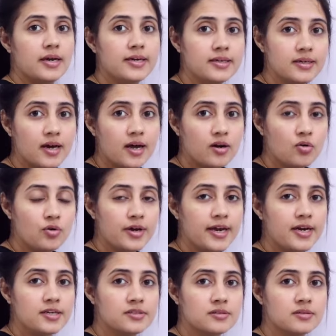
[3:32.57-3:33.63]
It
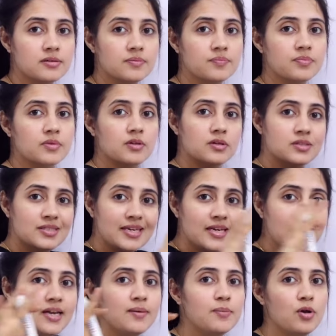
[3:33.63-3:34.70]
allocates
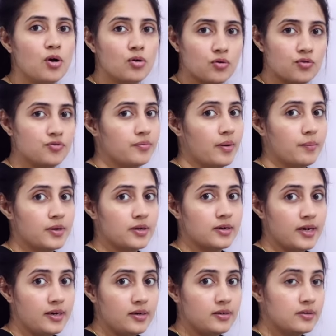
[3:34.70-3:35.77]
single block of memory,
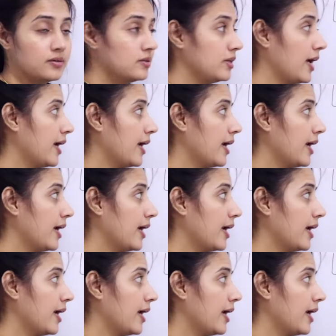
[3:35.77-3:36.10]
right?